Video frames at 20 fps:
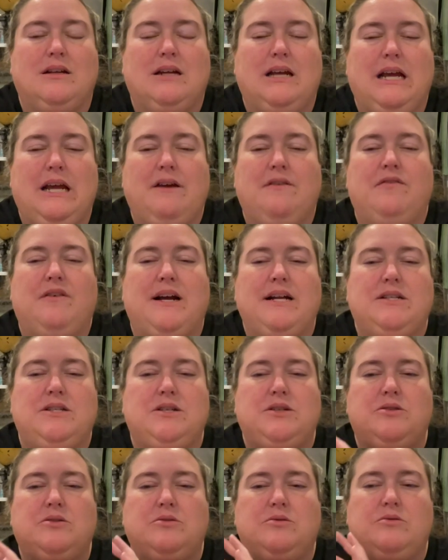if I
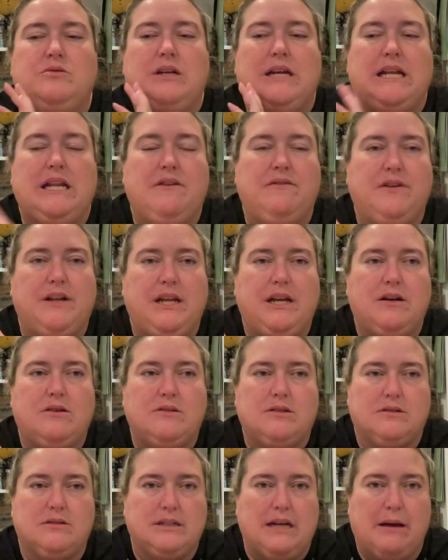do any videos
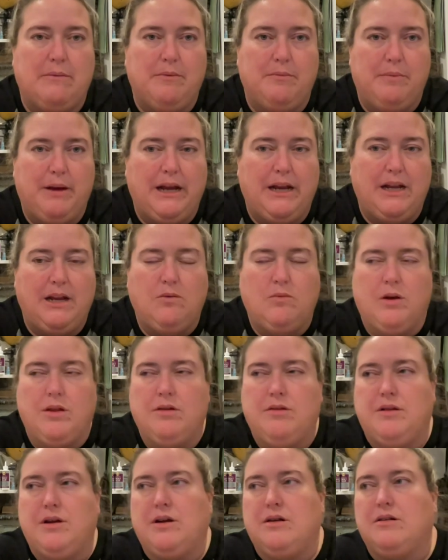on diamond painting, whether
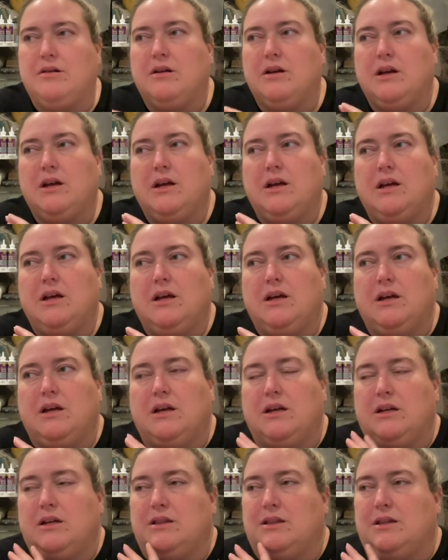they're
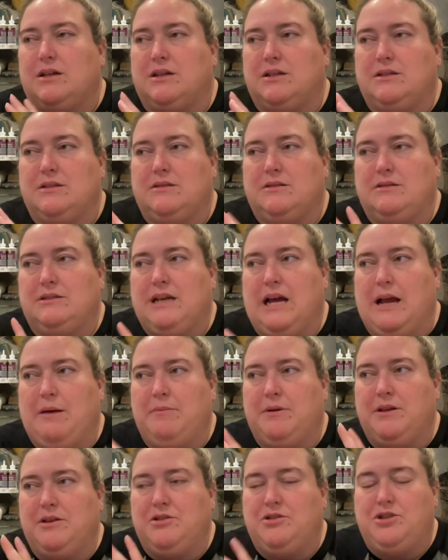the
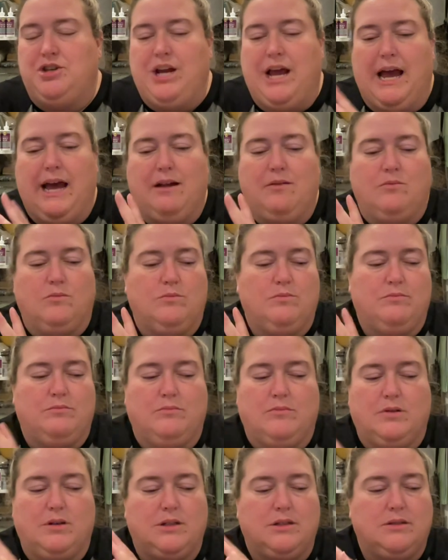diamond chat
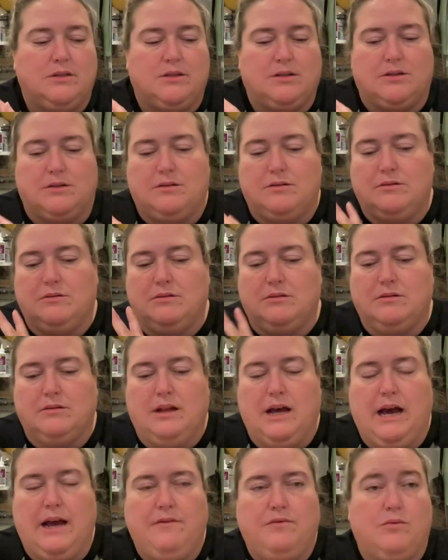ones or
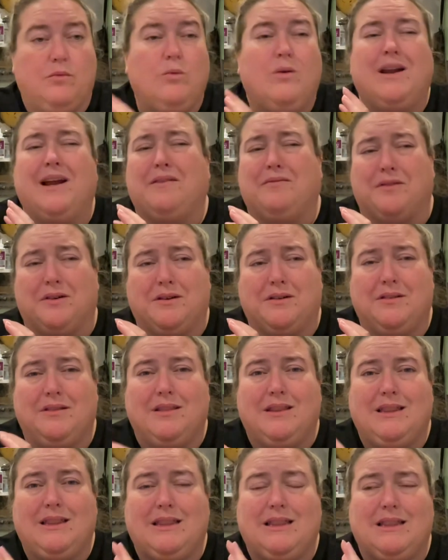live, whatever,
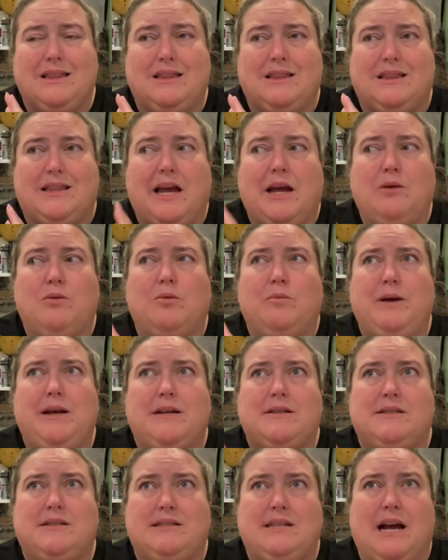they will be a
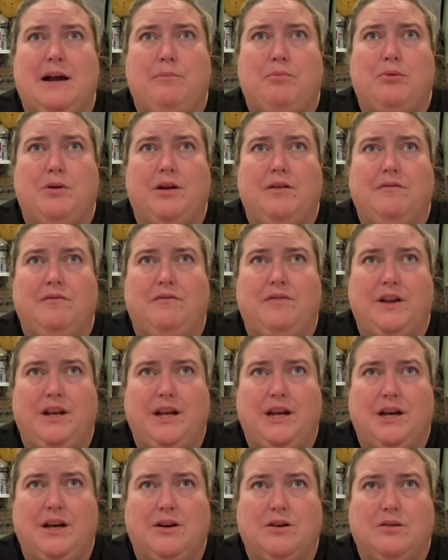separate
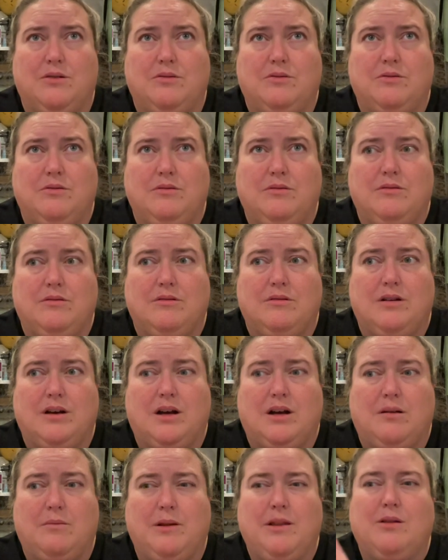video,
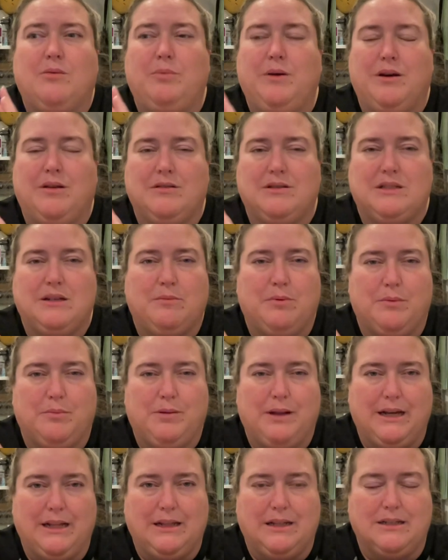and they'll be on a separate
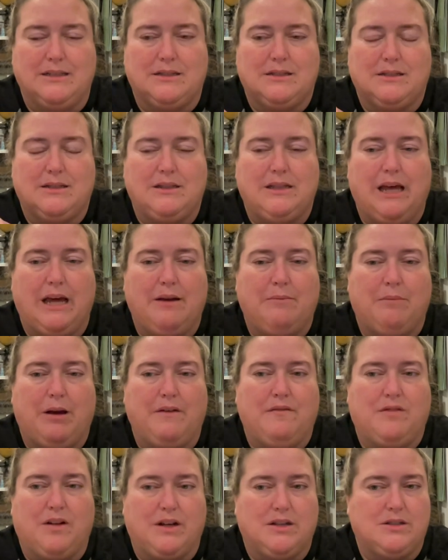playlist than my
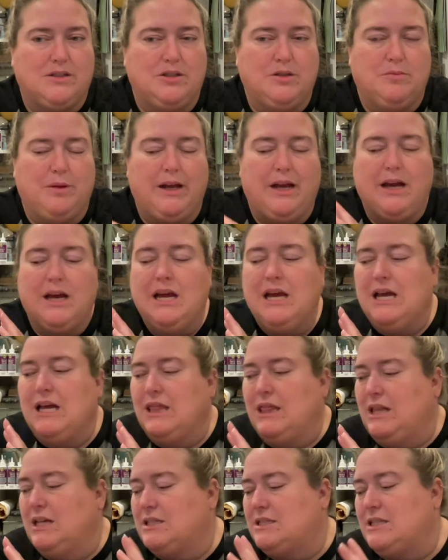Flosstube. Like
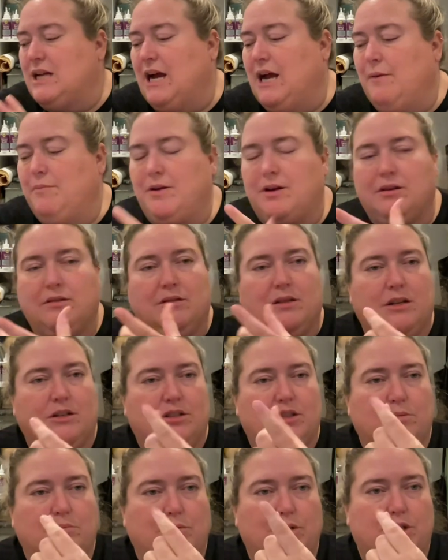this time they're
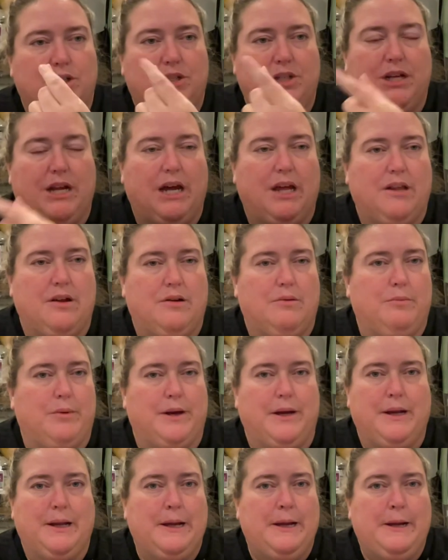smushed together,
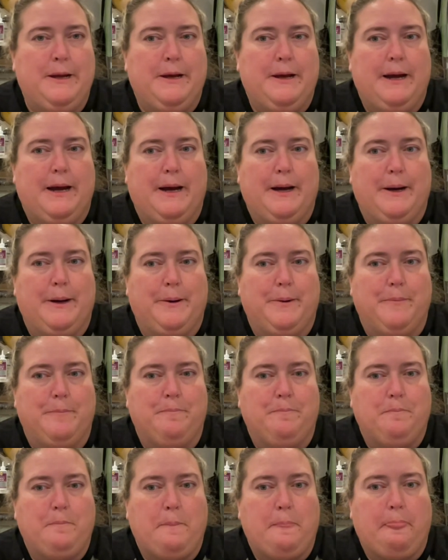but I
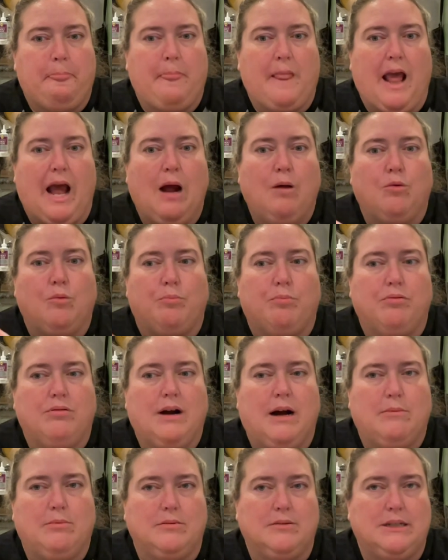will
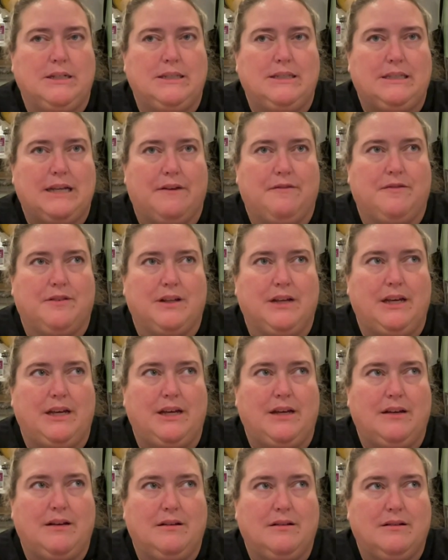probably
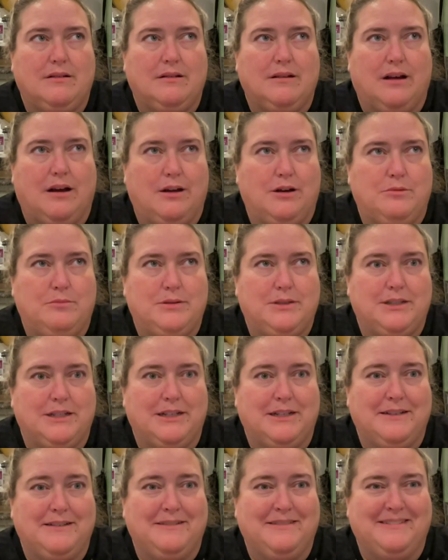definitely
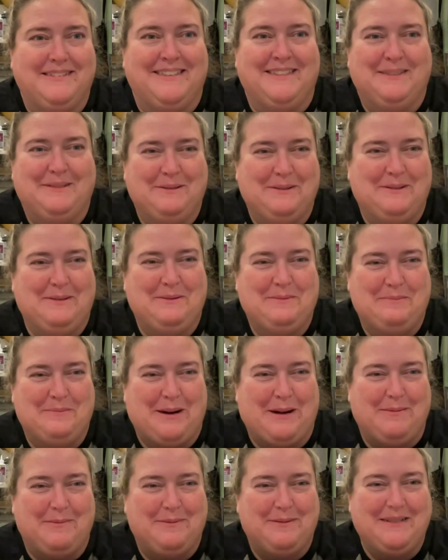100%
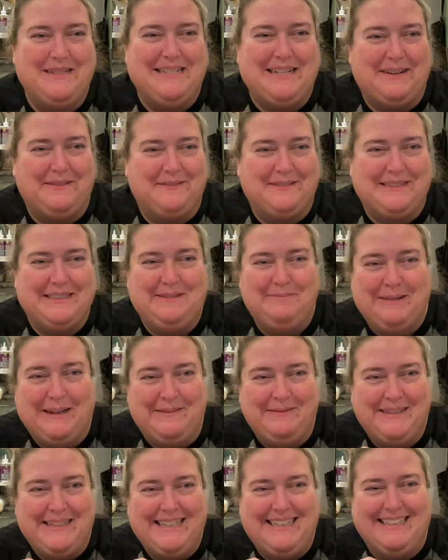probably definitely
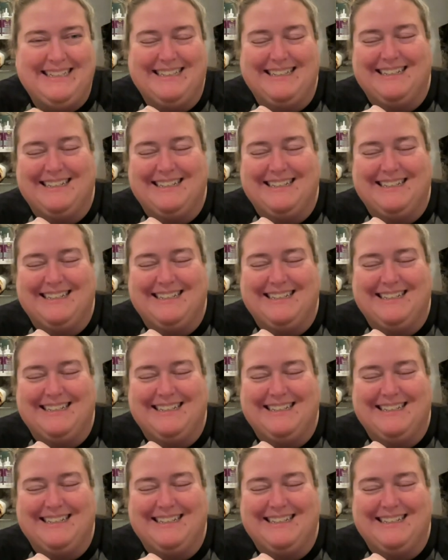maybe